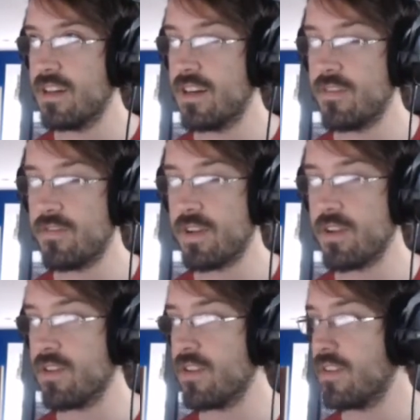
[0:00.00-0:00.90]
I
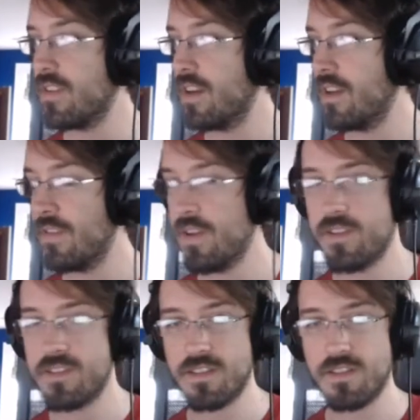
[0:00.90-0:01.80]
fail
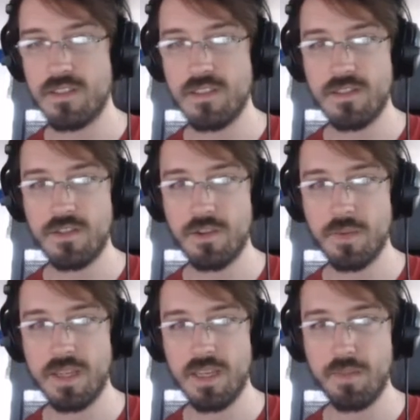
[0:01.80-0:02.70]
as a
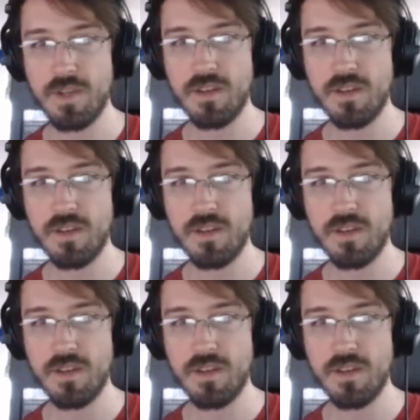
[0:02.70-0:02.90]
tournament admin.